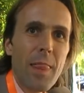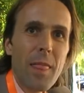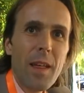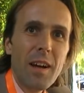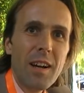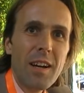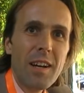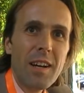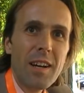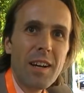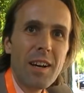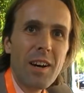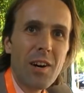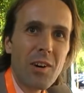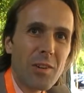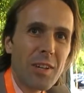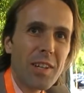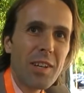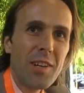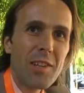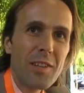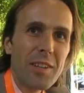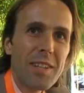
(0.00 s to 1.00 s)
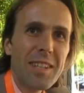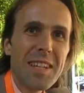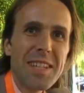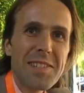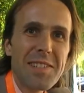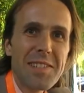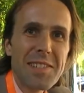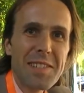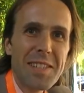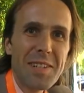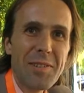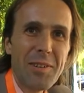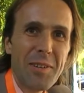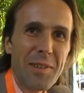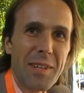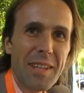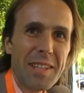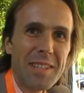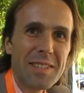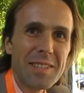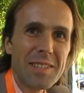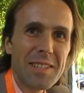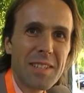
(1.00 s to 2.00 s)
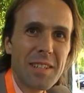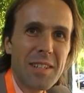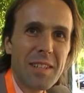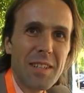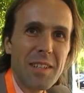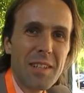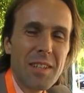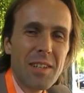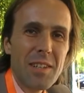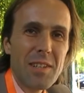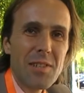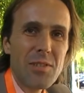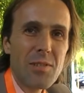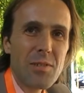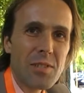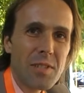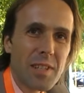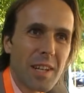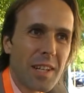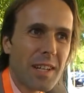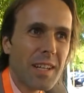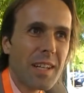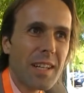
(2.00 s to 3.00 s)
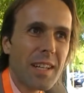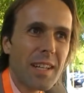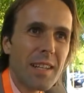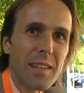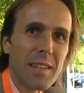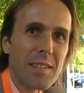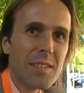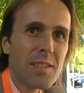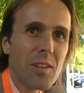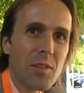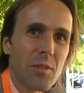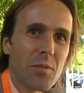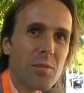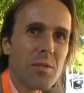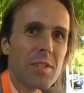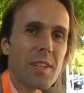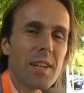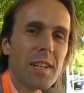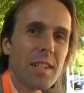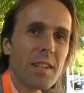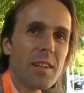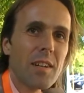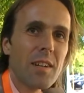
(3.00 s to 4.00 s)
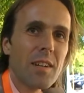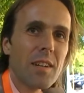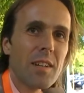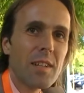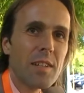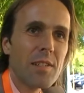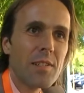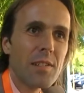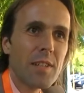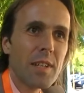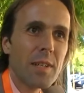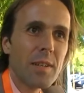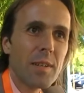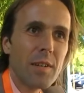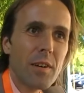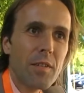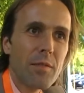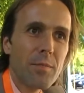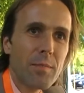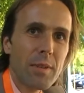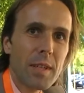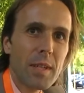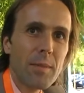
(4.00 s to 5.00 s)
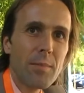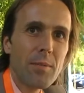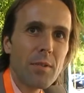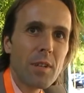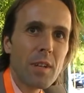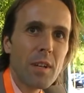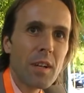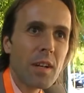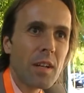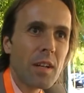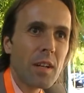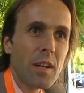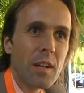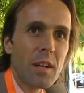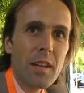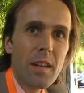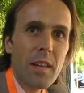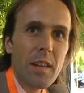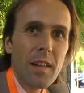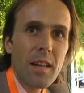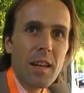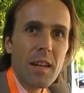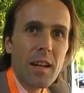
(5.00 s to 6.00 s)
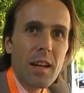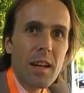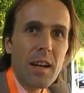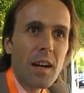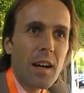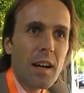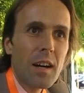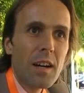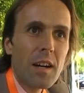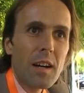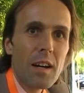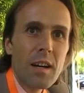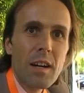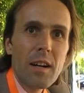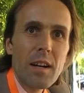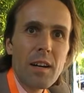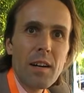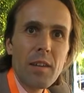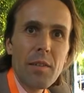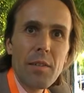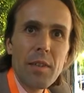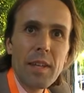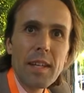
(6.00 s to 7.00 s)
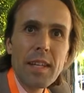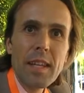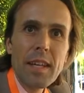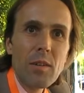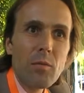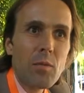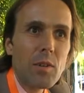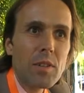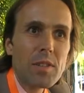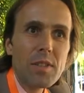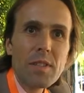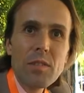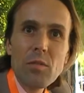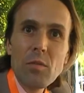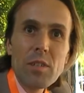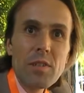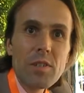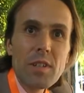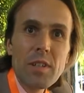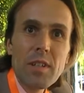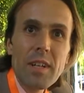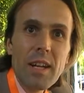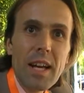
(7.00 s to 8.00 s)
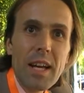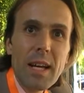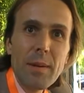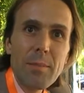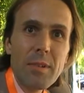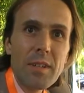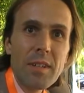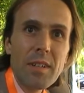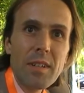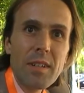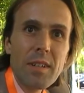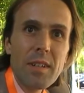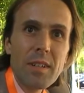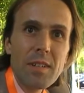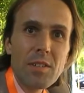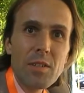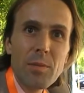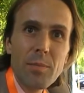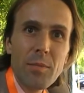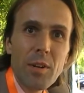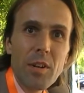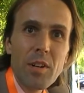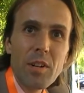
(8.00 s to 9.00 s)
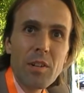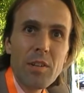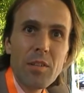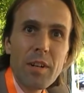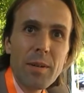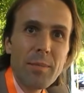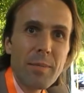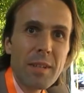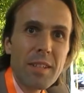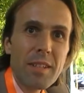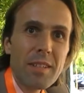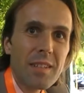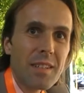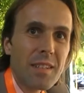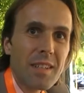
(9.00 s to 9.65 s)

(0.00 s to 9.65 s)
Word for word: uh, only on the necessary things. So suddenly this whole psychology of people are are, are thinking what's what's going to happen uh, tomorrow? I mean,